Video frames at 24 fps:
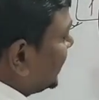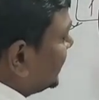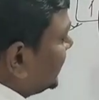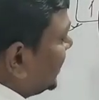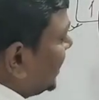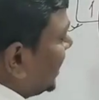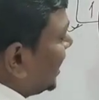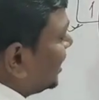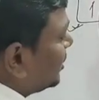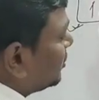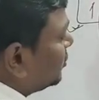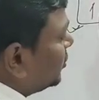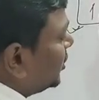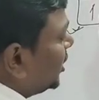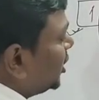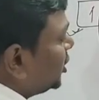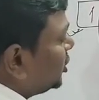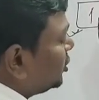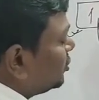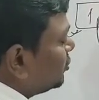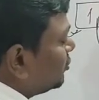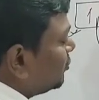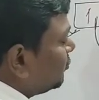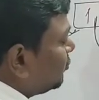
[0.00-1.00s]
and they are
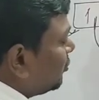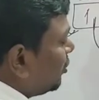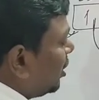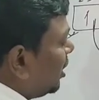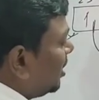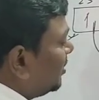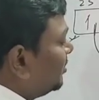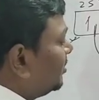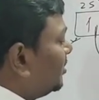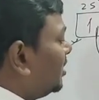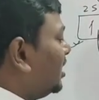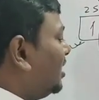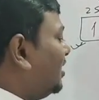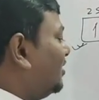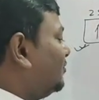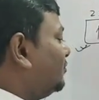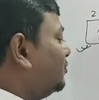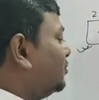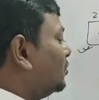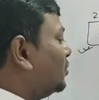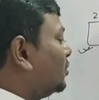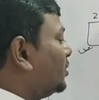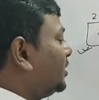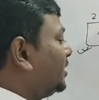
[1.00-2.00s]
going to form a
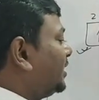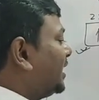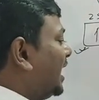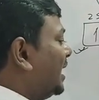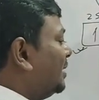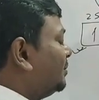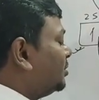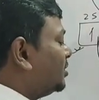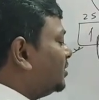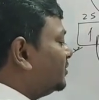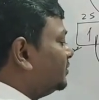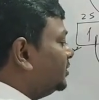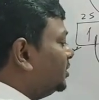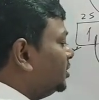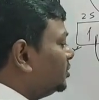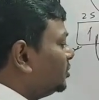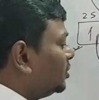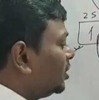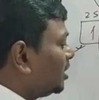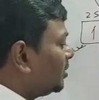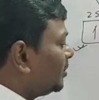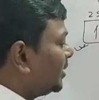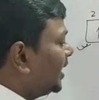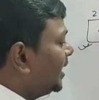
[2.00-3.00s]
4 type of new
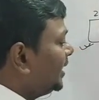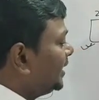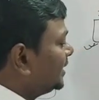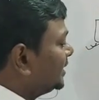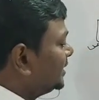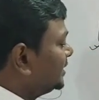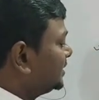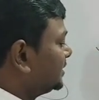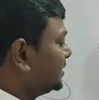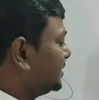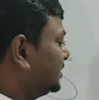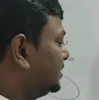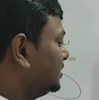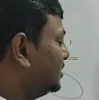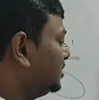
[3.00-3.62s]
orbitals.